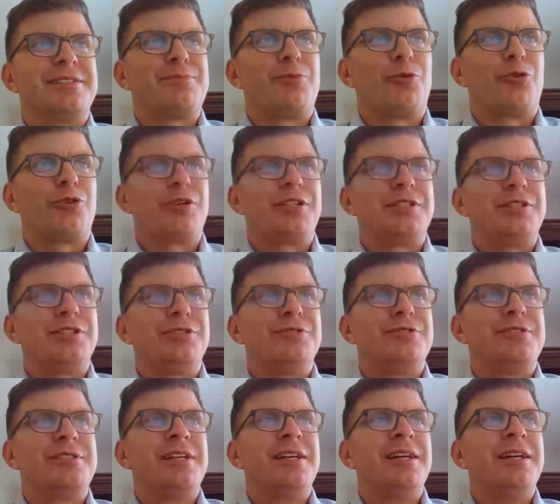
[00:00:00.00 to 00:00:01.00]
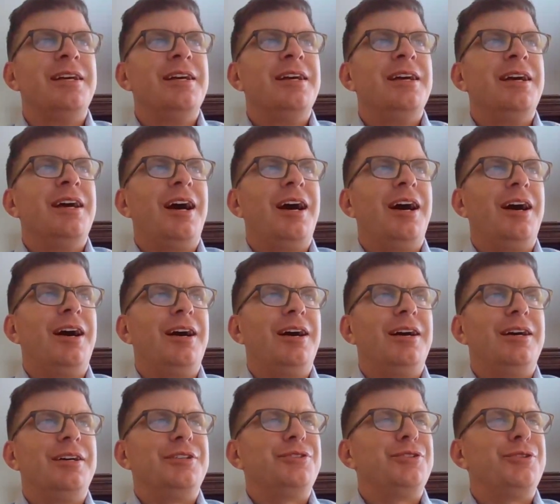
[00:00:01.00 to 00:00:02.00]
Sporting News.
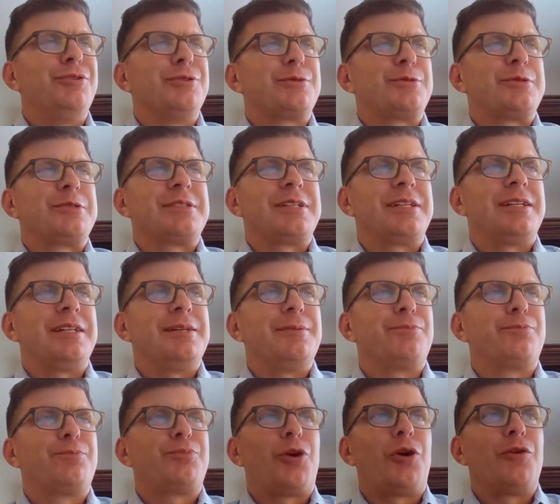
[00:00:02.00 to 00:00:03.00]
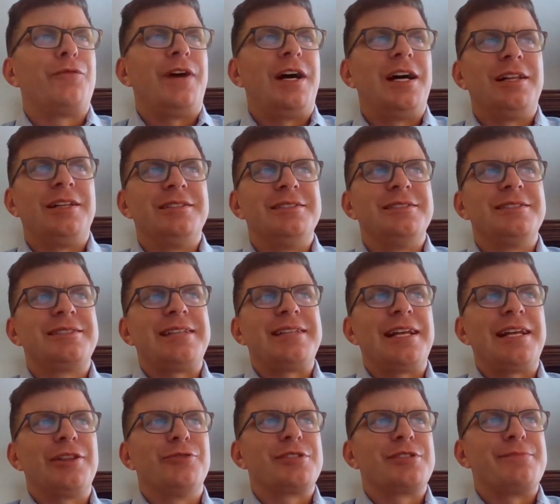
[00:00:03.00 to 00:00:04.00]
This was in a profile in
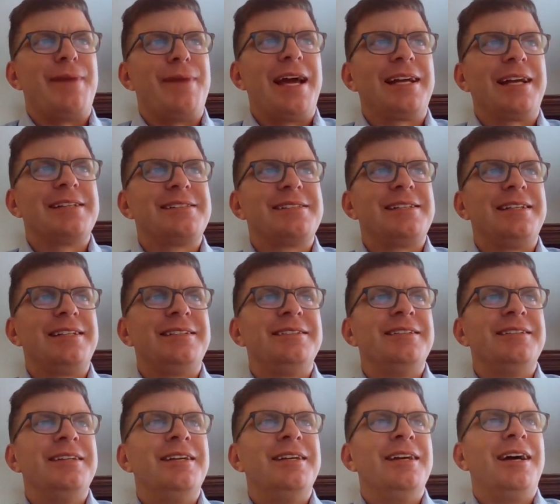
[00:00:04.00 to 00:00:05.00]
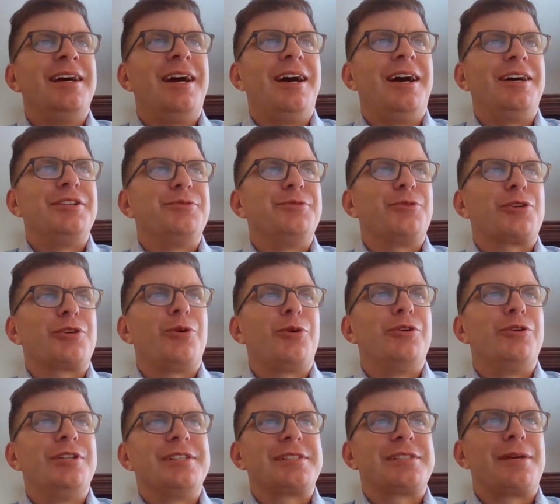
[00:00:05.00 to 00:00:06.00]
St. Louis Magazine. You were
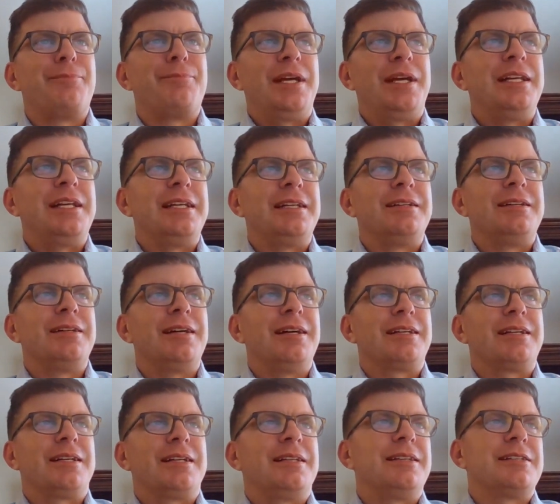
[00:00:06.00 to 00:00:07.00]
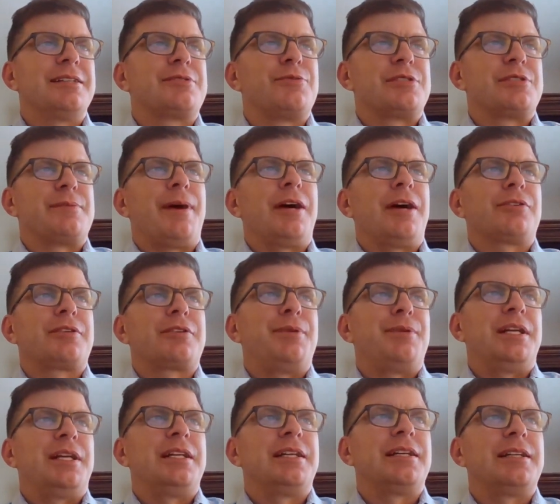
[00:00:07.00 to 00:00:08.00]
quoted as competing. This was about
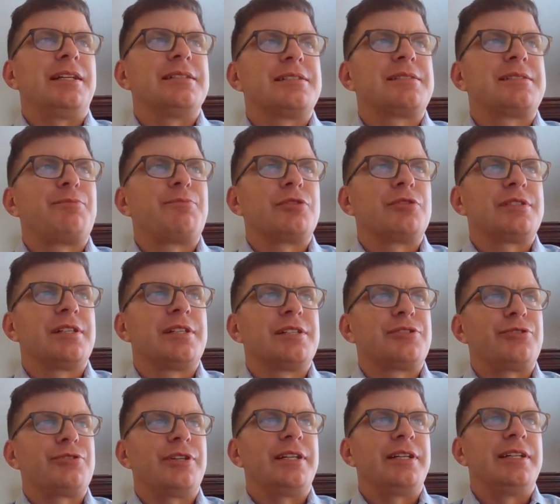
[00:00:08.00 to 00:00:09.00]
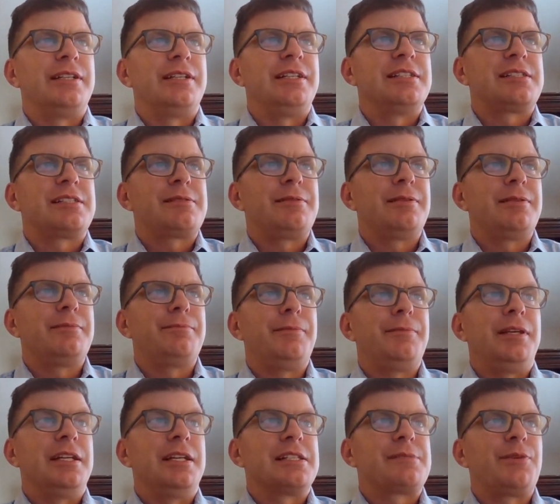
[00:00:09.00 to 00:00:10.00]
competing against Sports Illustrated and
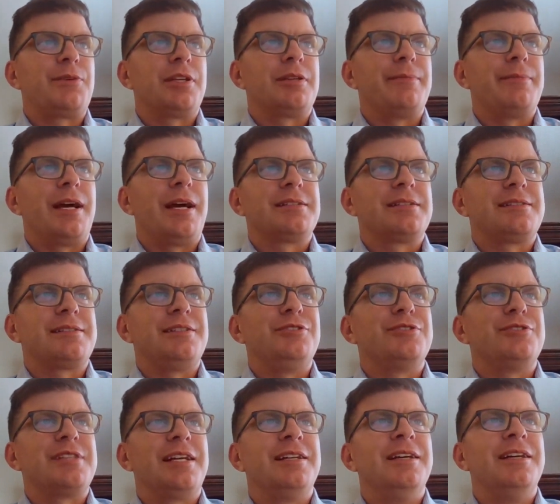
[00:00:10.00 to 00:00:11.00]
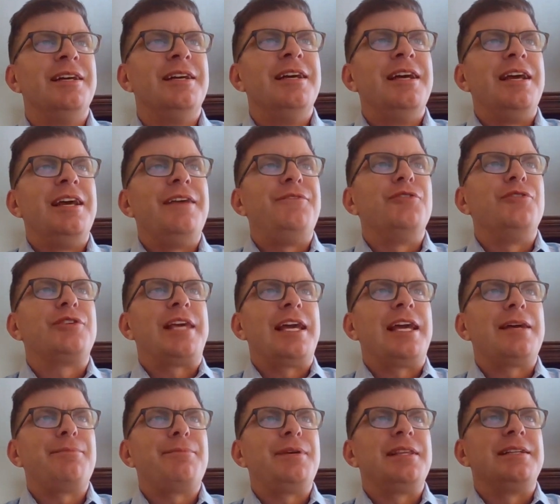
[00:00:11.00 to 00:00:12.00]
ESPN, the magazine. You said, "If you
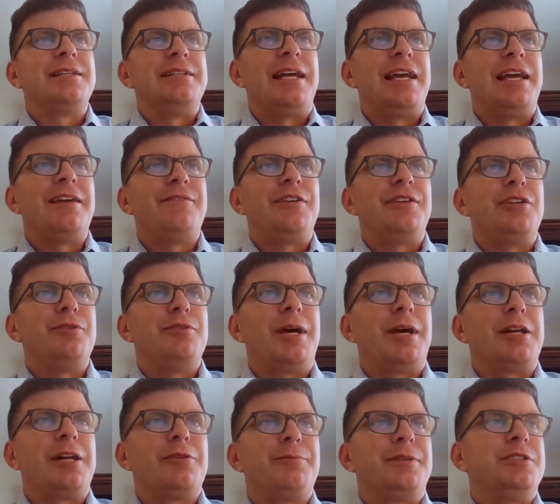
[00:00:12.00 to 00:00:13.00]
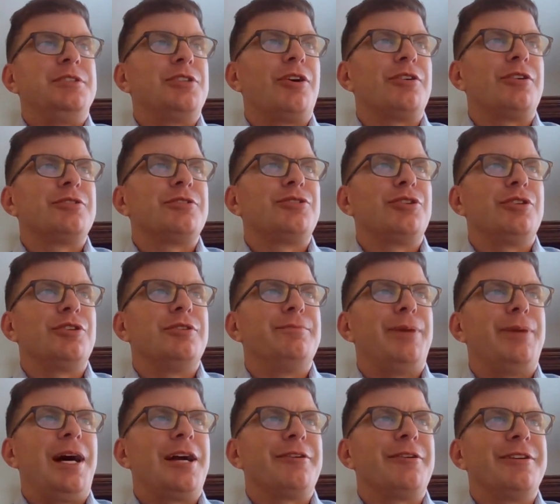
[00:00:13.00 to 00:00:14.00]
can't be the Navy, you better be darn
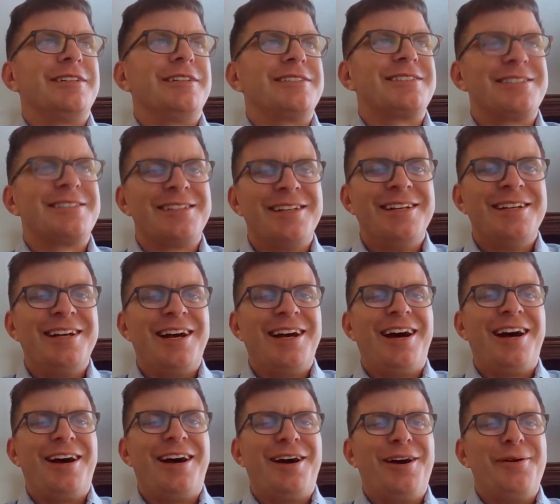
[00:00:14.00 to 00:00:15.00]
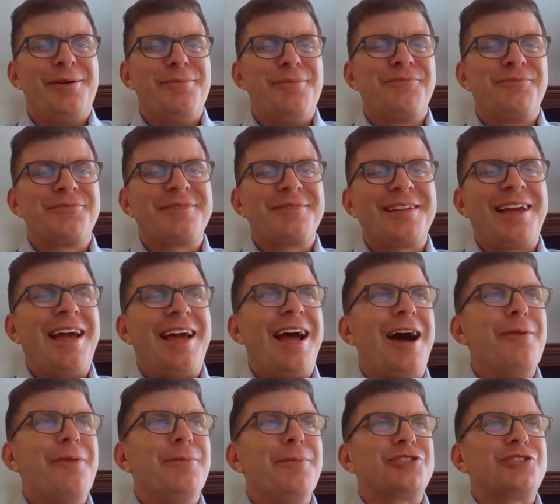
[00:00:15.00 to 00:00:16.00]
good pirates."
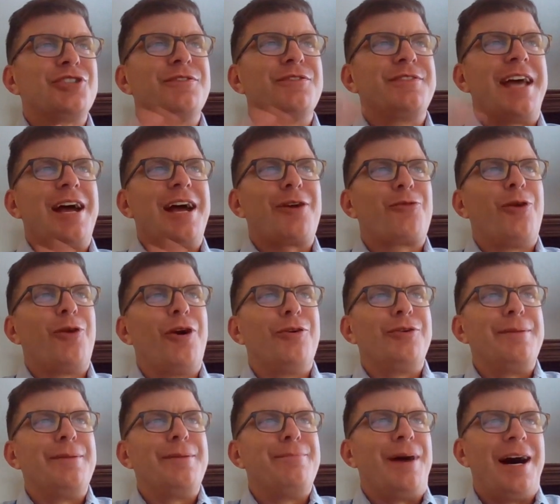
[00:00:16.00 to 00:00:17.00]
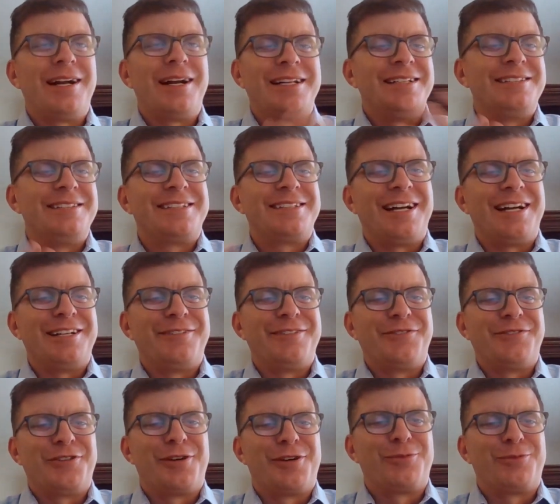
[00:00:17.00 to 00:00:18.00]
How much of that quote embodied kind
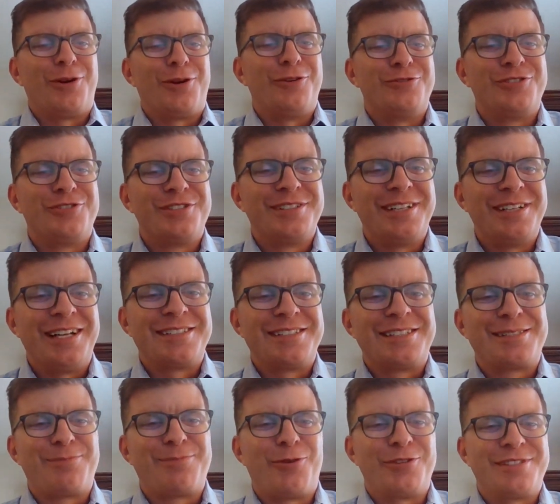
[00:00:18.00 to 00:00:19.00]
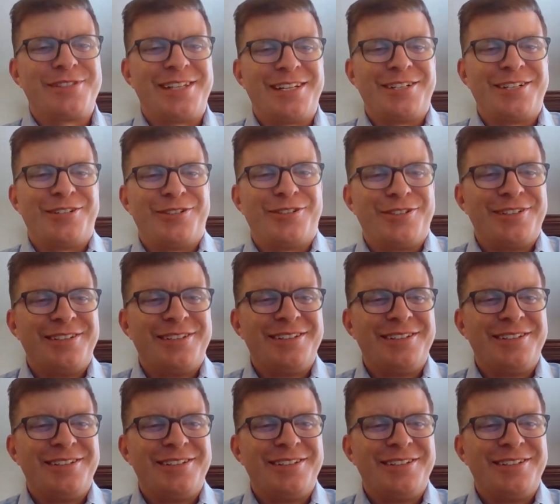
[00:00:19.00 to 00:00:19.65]
of your approach as a sports editor?